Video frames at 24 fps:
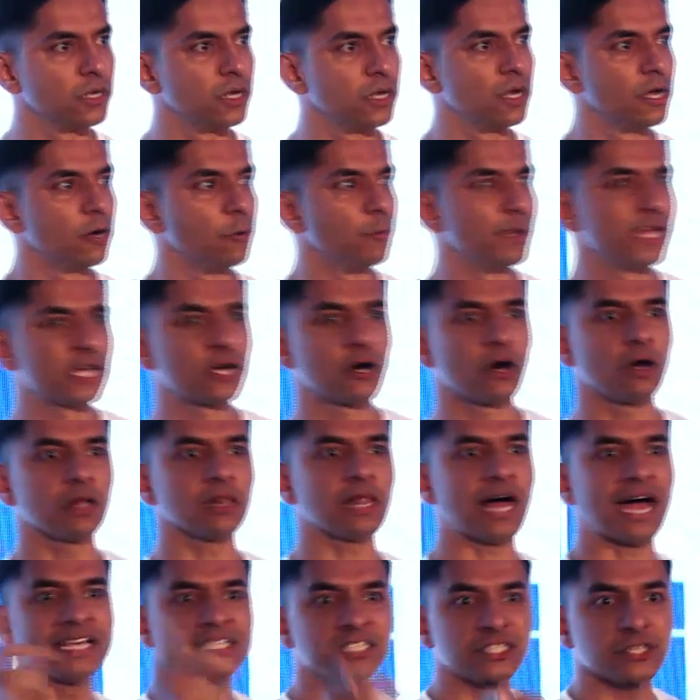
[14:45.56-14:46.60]
We call
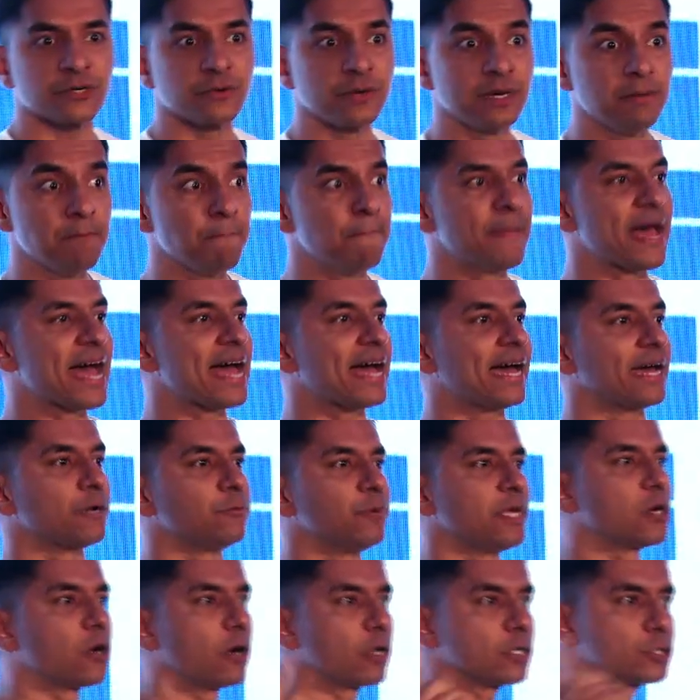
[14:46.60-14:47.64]
ice cream bad,
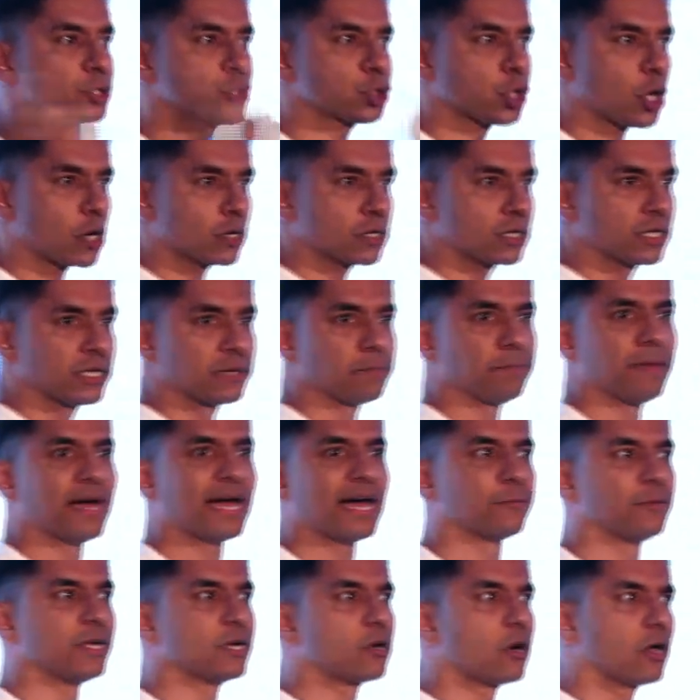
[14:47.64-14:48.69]
we call chocolate
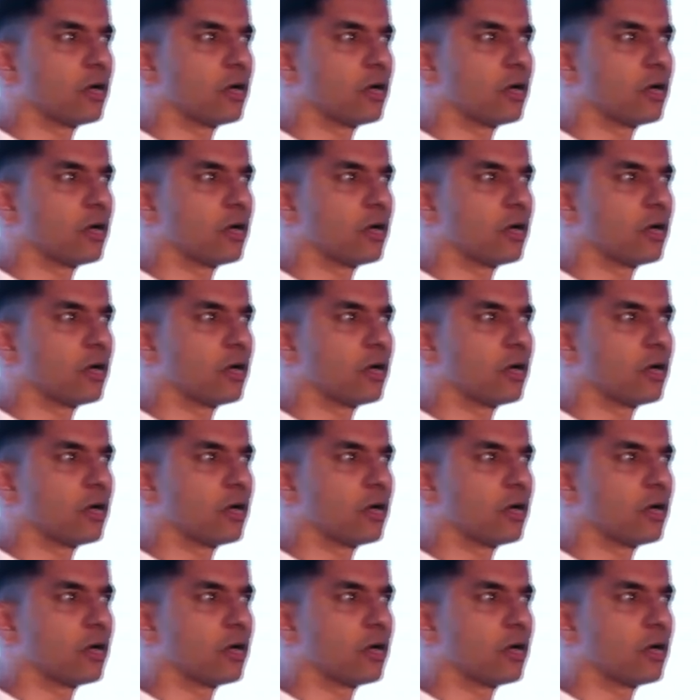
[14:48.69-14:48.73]
bad, we call